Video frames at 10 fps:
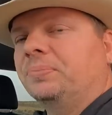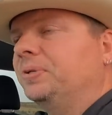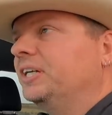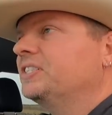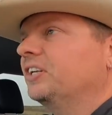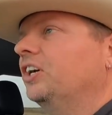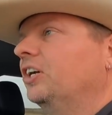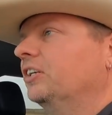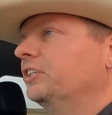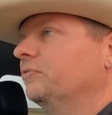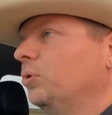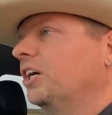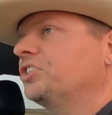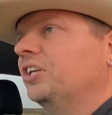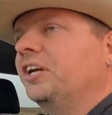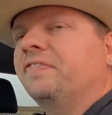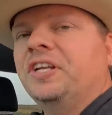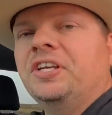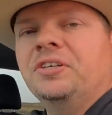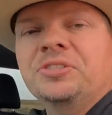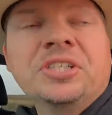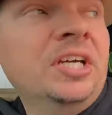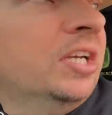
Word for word: with the place at all and you've watched a lot of videos,